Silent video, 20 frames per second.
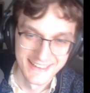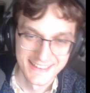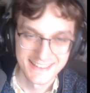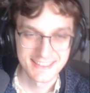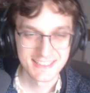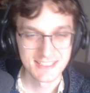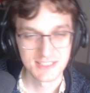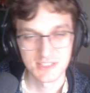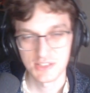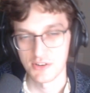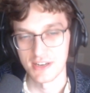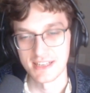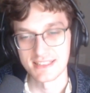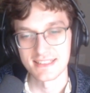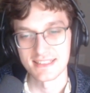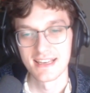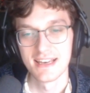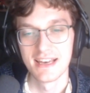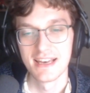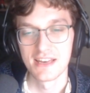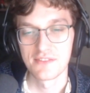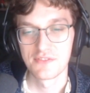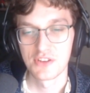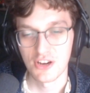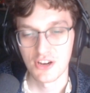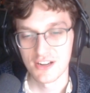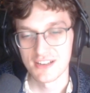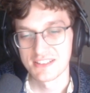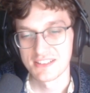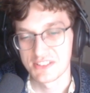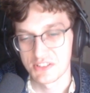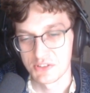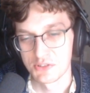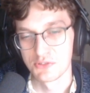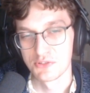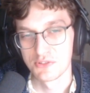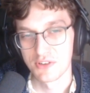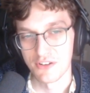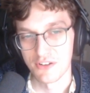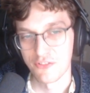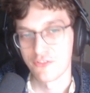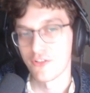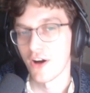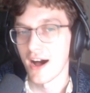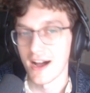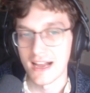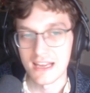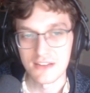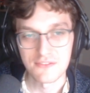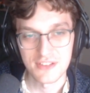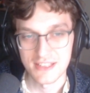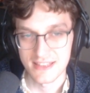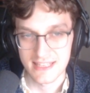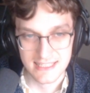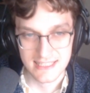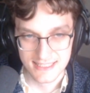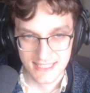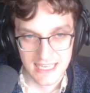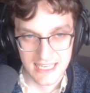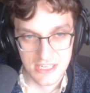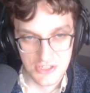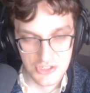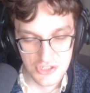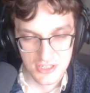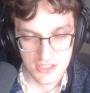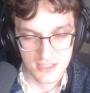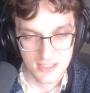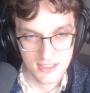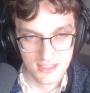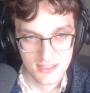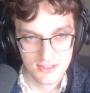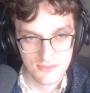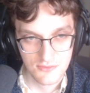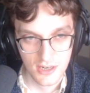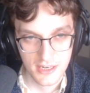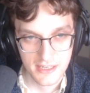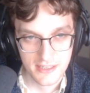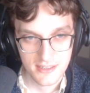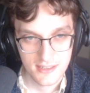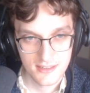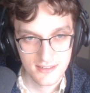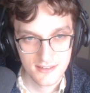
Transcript: this is crazy. If you're gonna do a 5 in this cage, right?